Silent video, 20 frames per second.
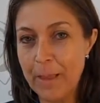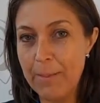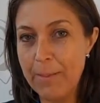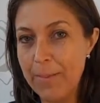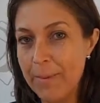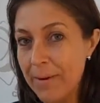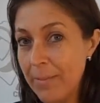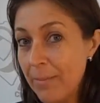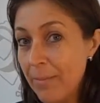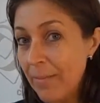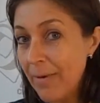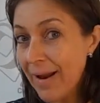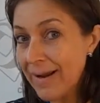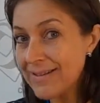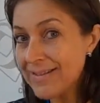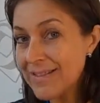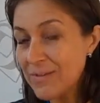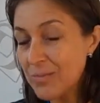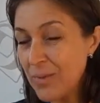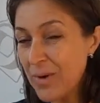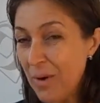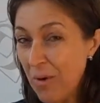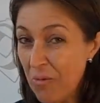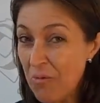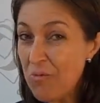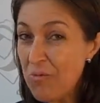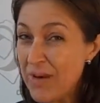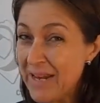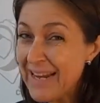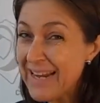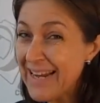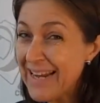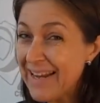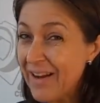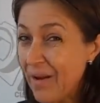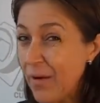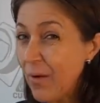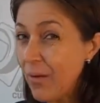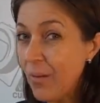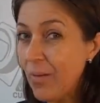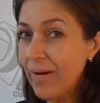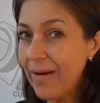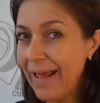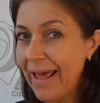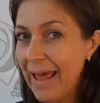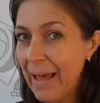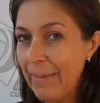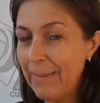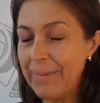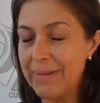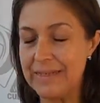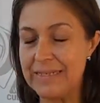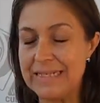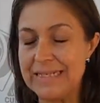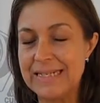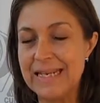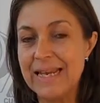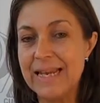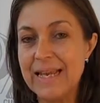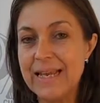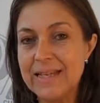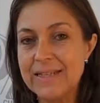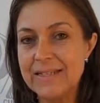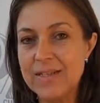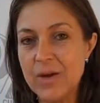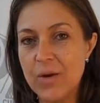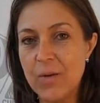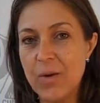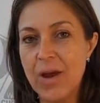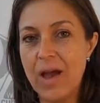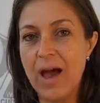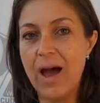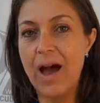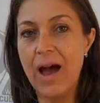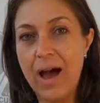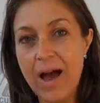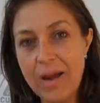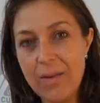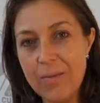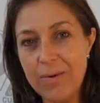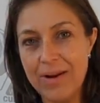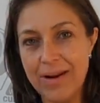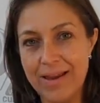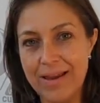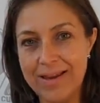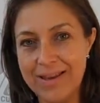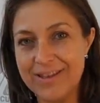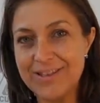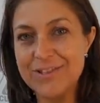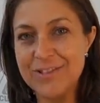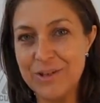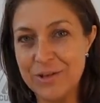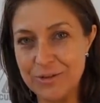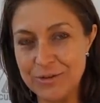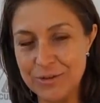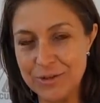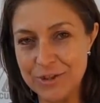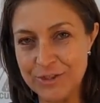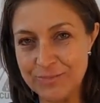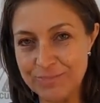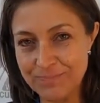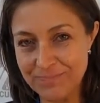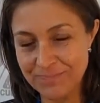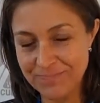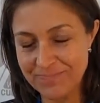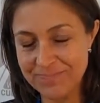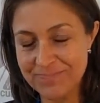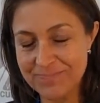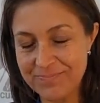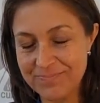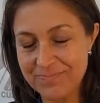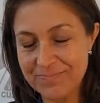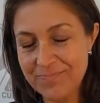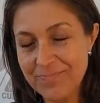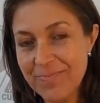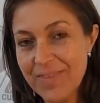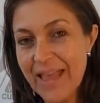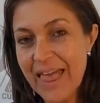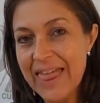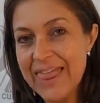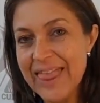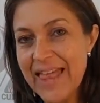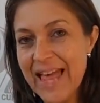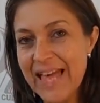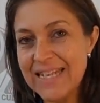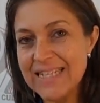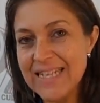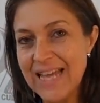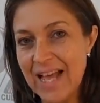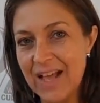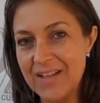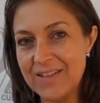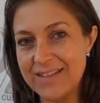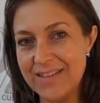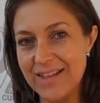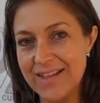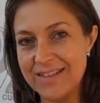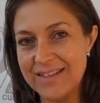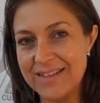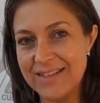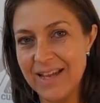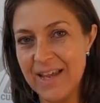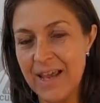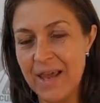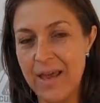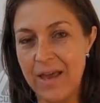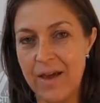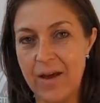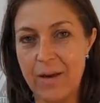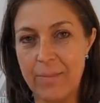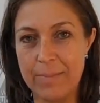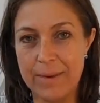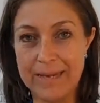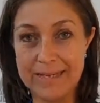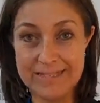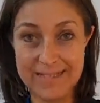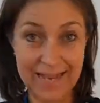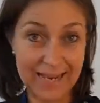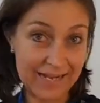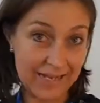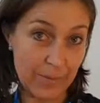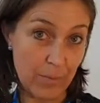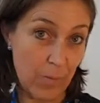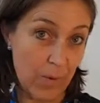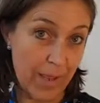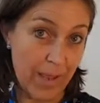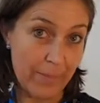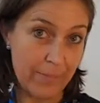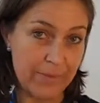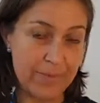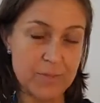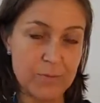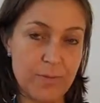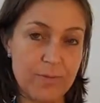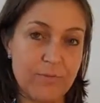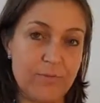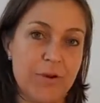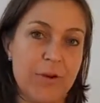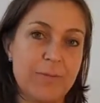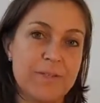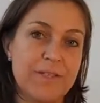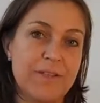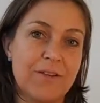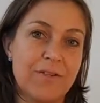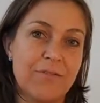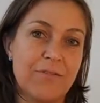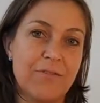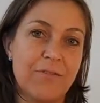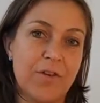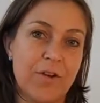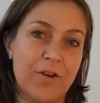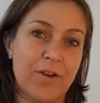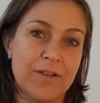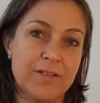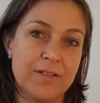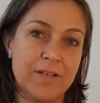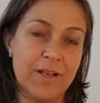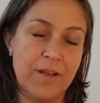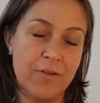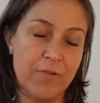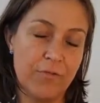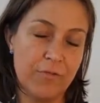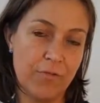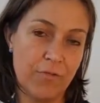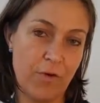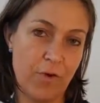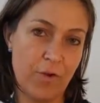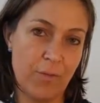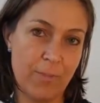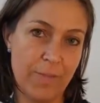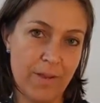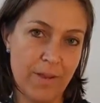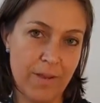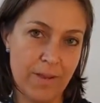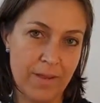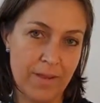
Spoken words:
but in practice we don't really know what happens. So I would like a solution that tells us exactly what happens when farmers convert from